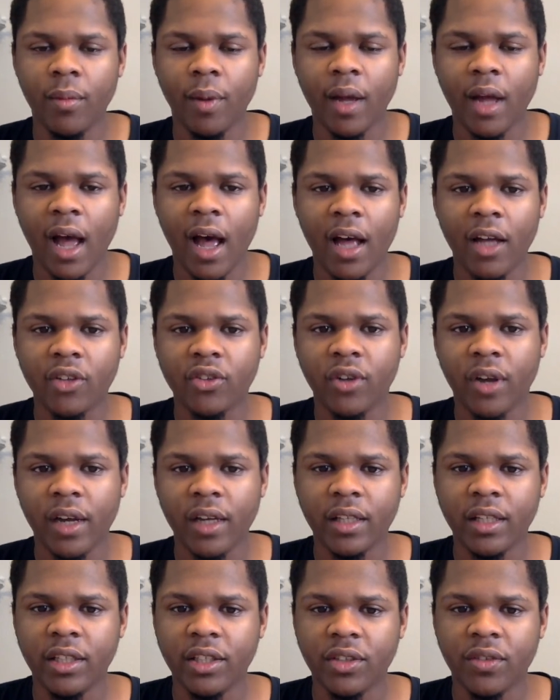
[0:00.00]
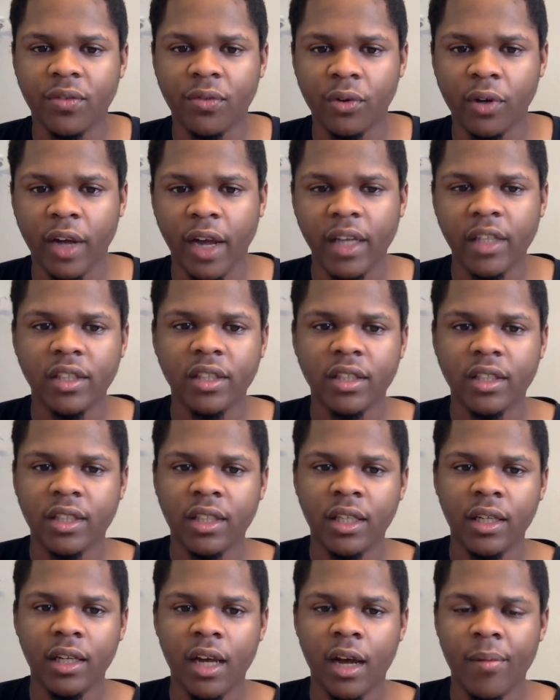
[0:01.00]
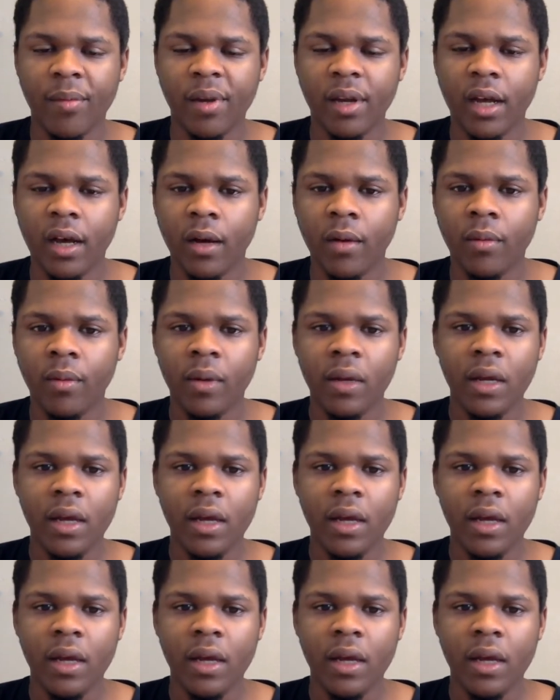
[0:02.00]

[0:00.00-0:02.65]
a contract this free agency coming up.